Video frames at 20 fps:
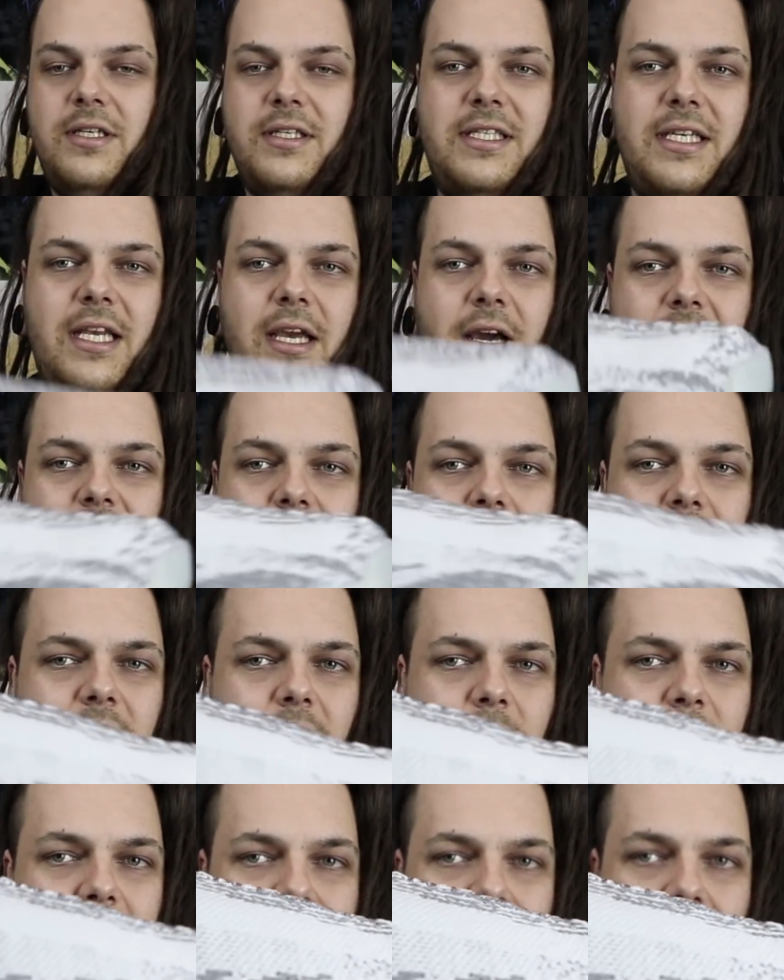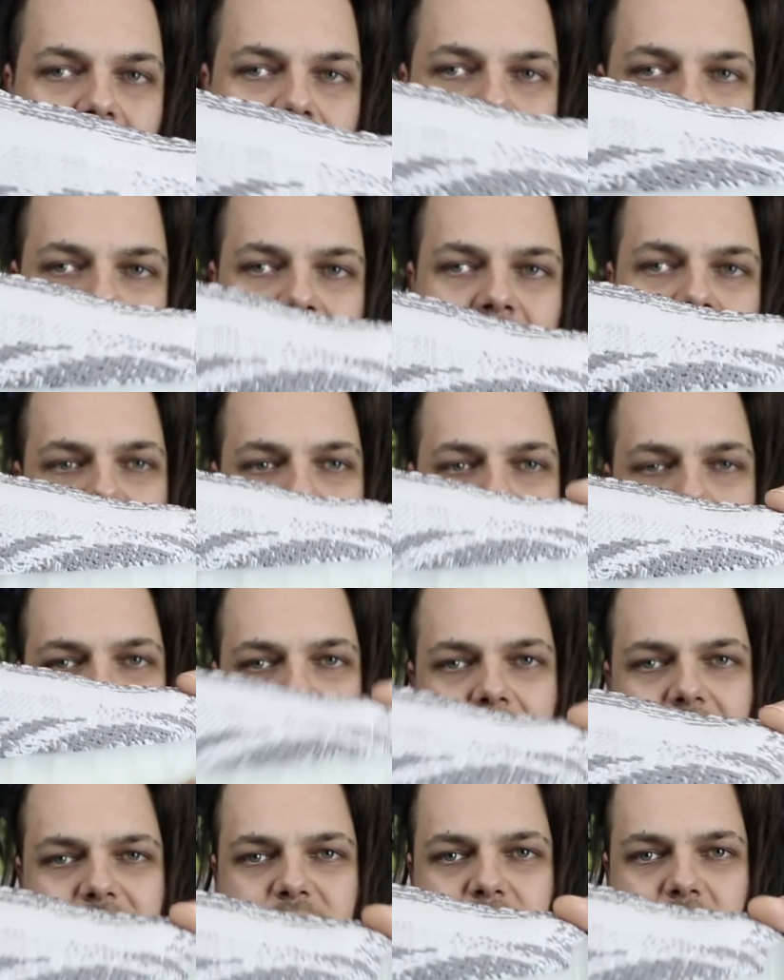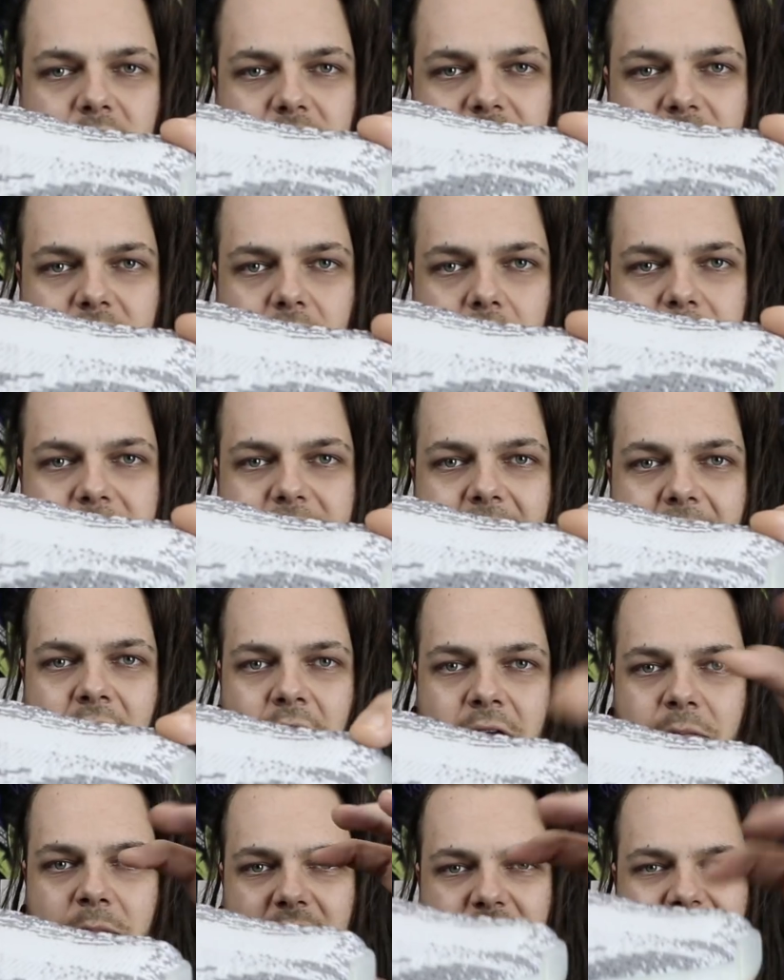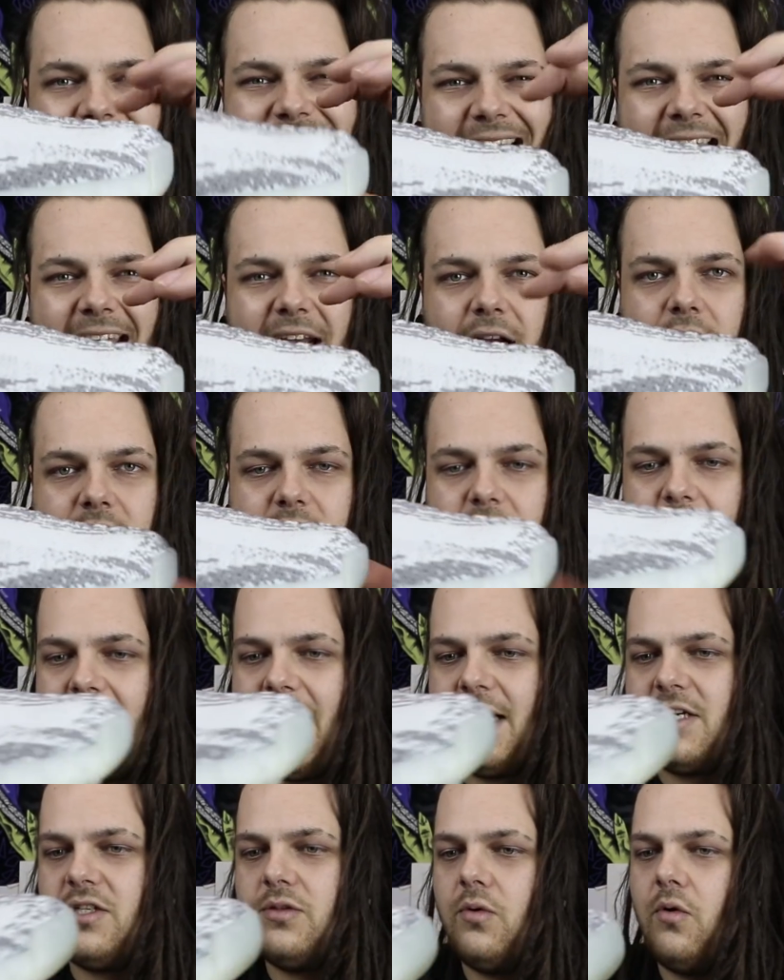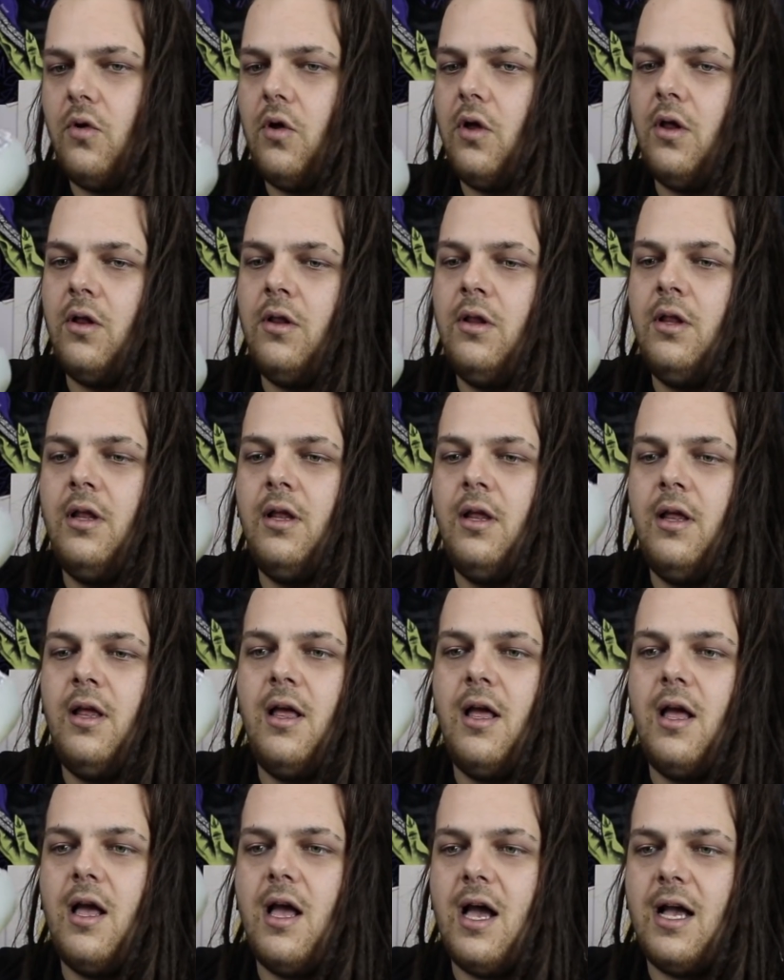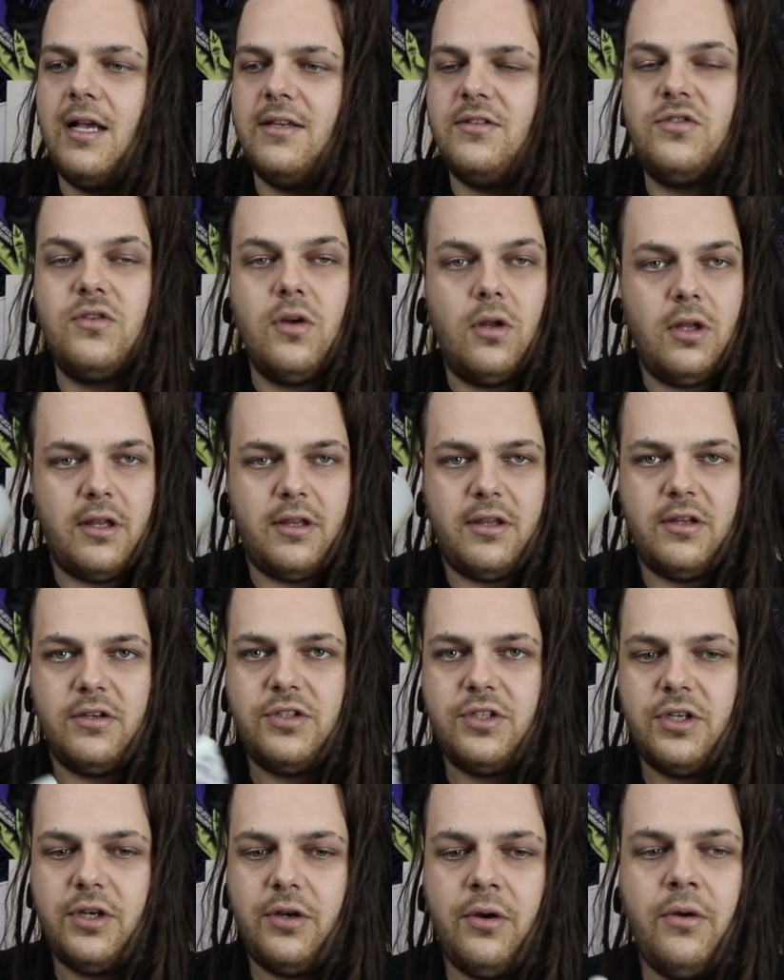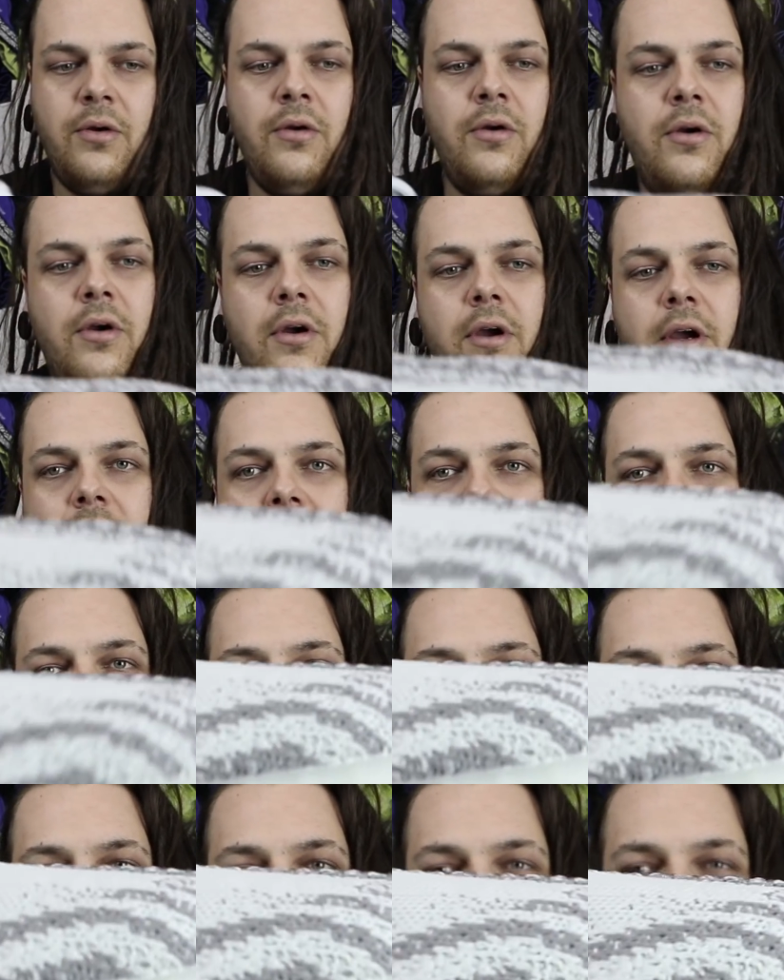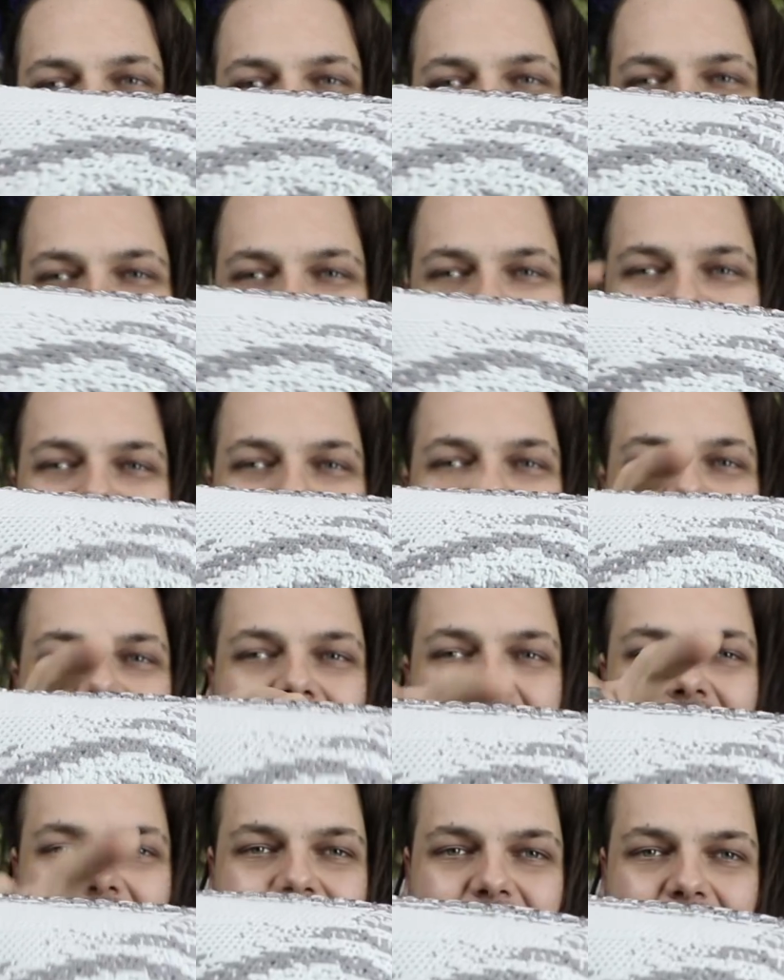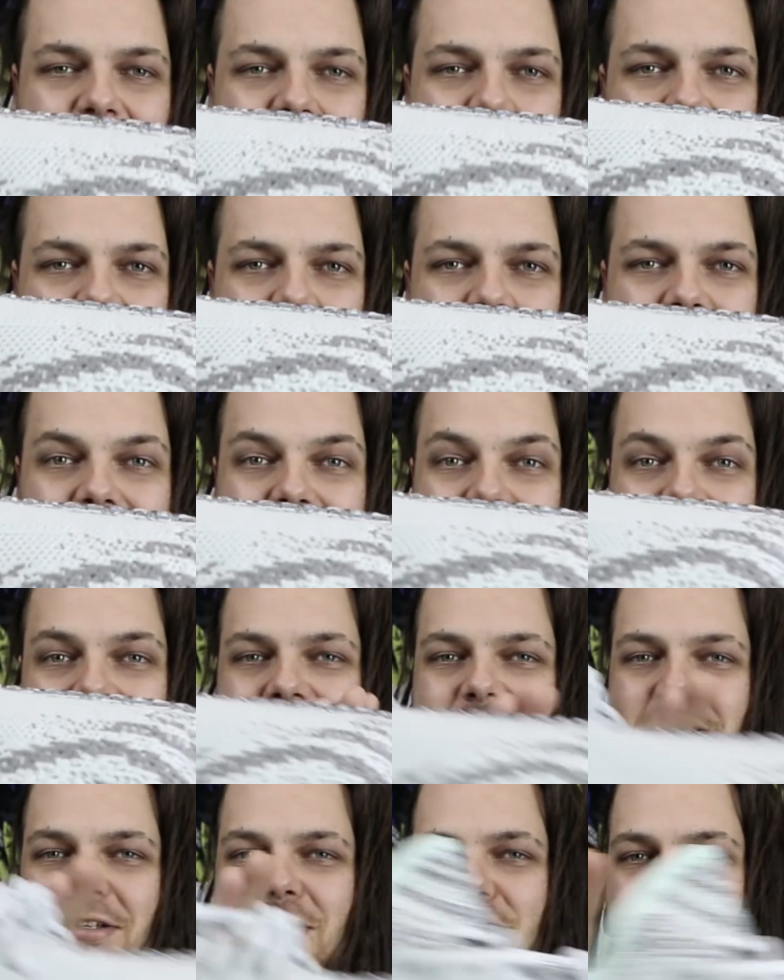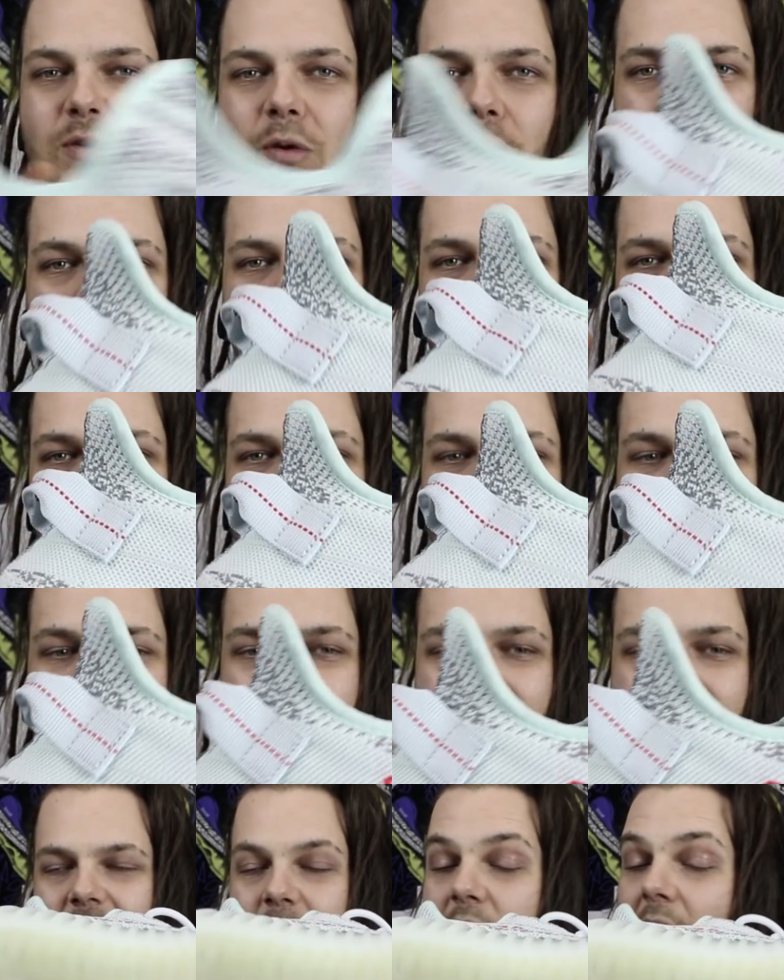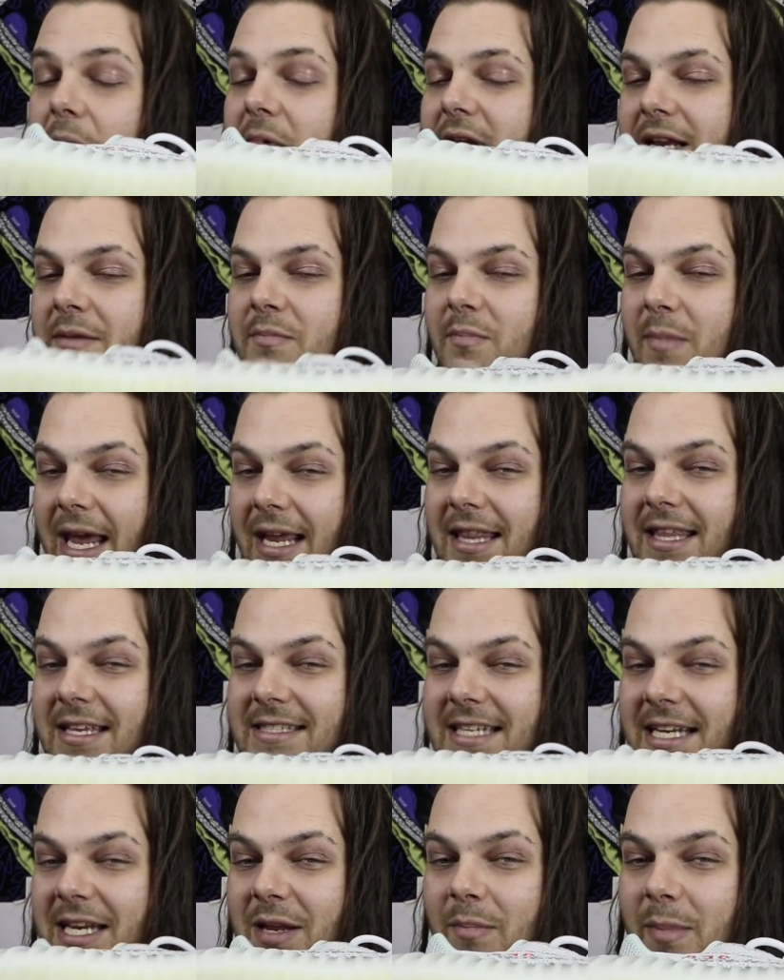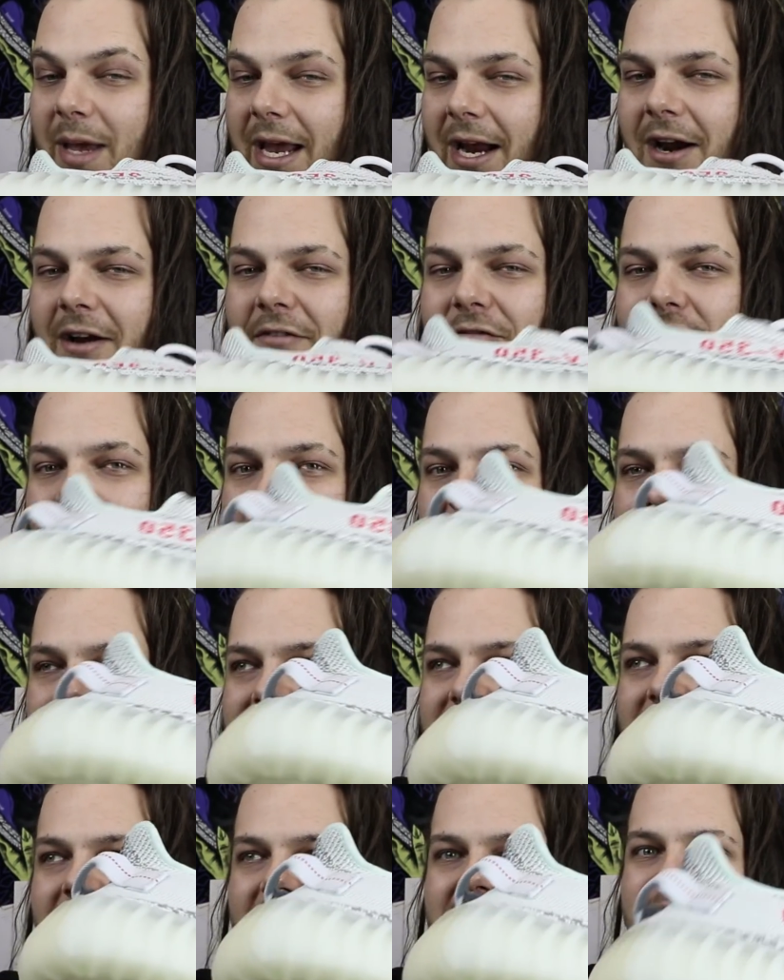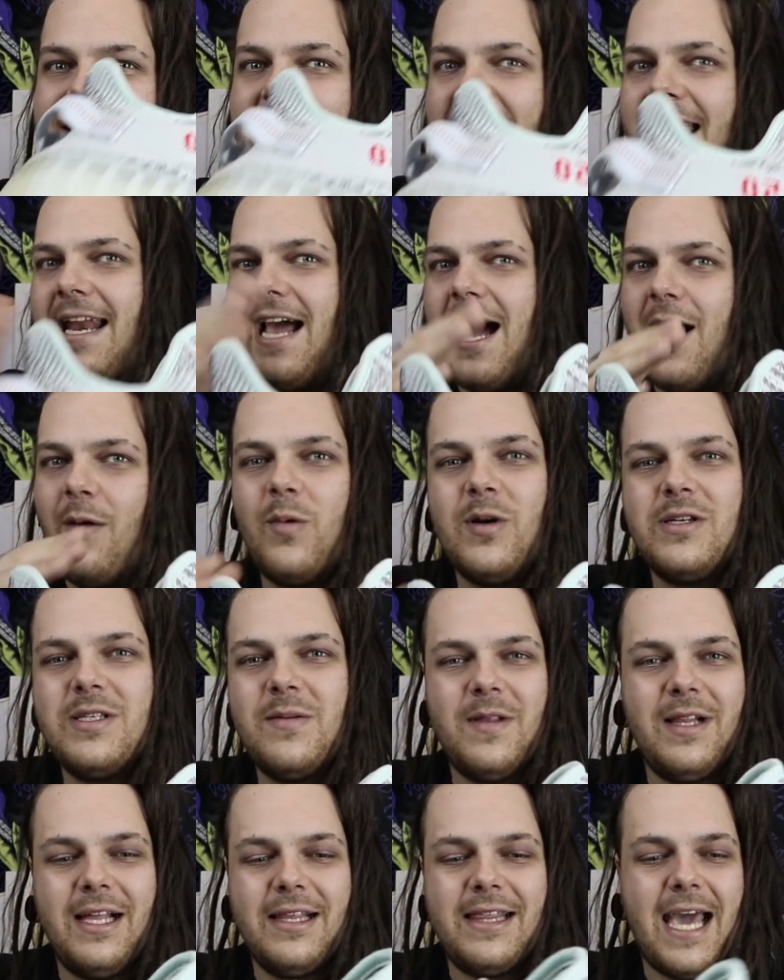you can see on the real pair, much more sloped down, much tighter to the actual sole of the shoe. So I think they did that on the fake pair because the sole, like, they probably didn't make these any bigger from like size 10 up or something like